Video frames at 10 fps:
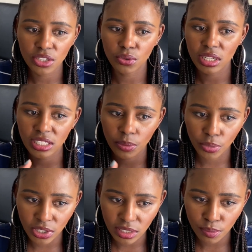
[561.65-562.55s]
You get
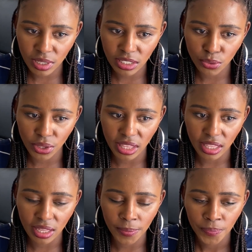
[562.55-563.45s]
appointment with
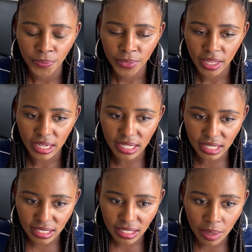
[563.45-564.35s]
the
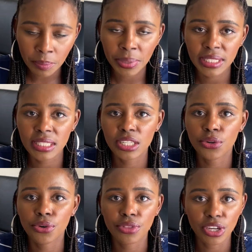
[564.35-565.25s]
Greece embassy
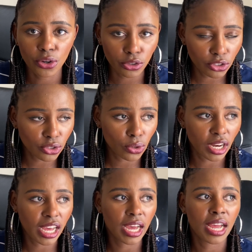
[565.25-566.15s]
or the
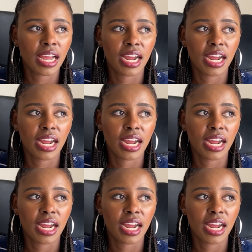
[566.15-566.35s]
consular,